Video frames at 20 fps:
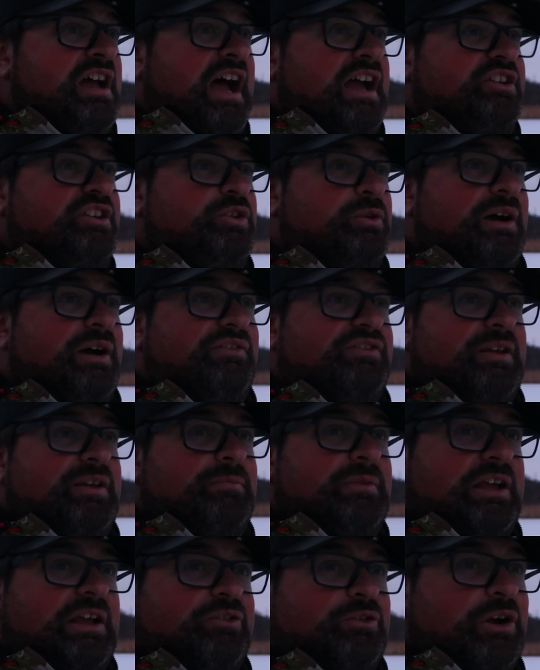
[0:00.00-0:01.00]
I do have
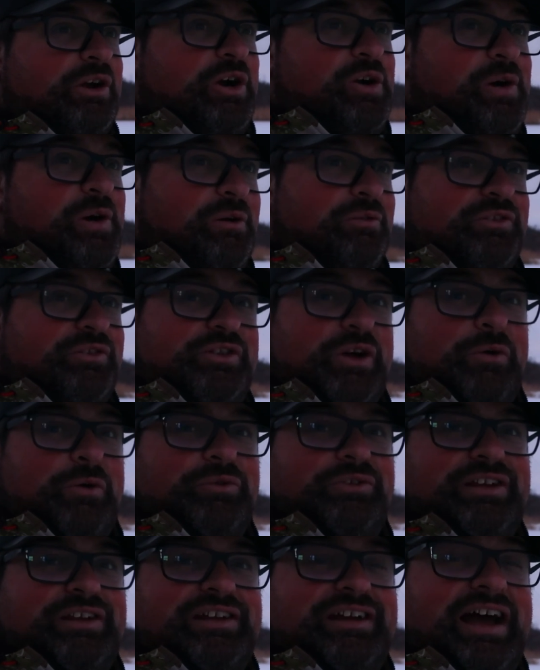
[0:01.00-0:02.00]
some days where I go out and
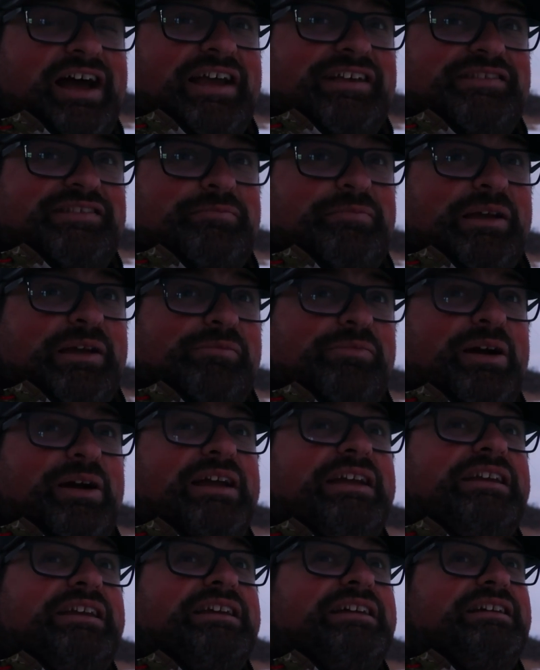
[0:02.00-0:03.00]
don't ice a big
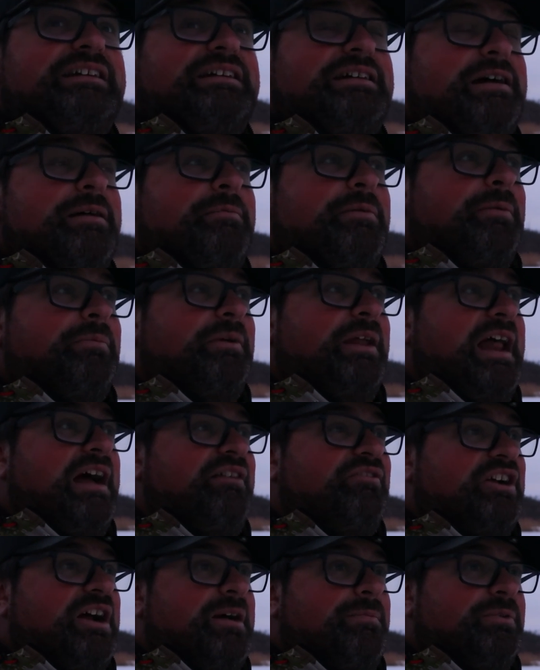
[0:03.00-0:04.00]
pike, but I'm gonna
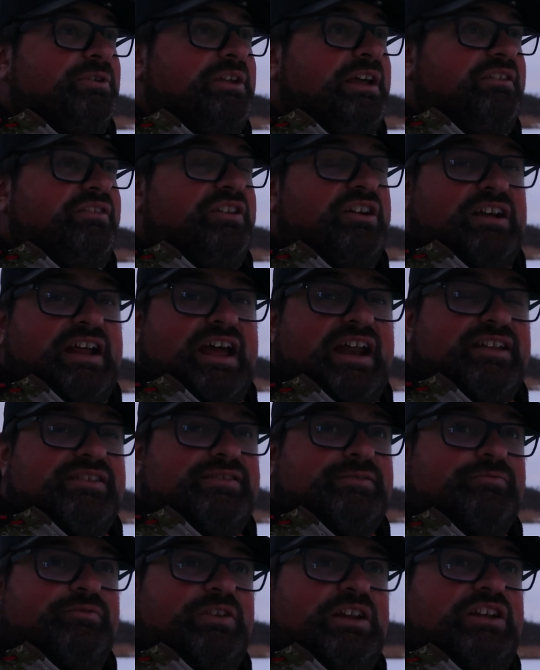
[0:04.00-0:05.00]
have a couple days here to
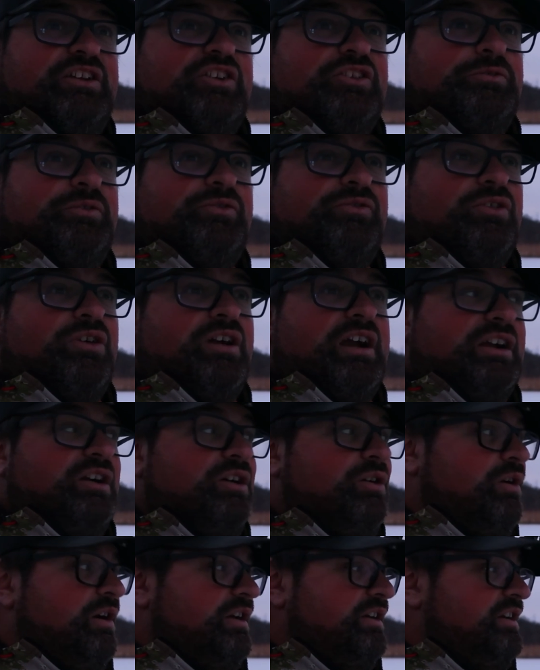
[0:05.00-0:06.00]
edit some videos before I
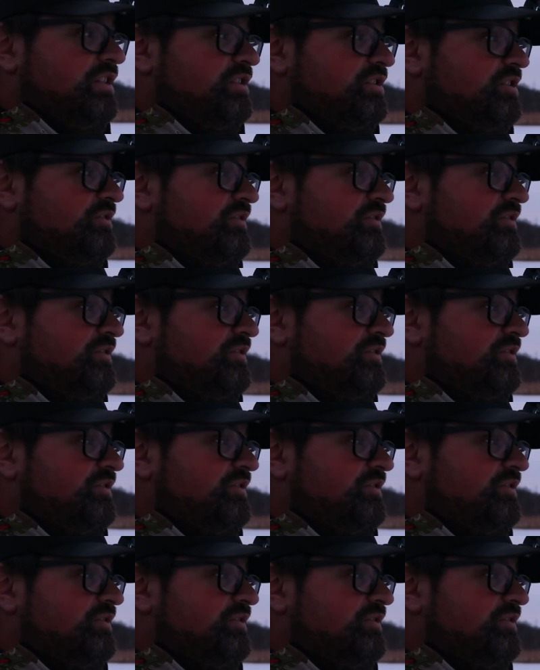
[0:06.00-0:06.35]
go on another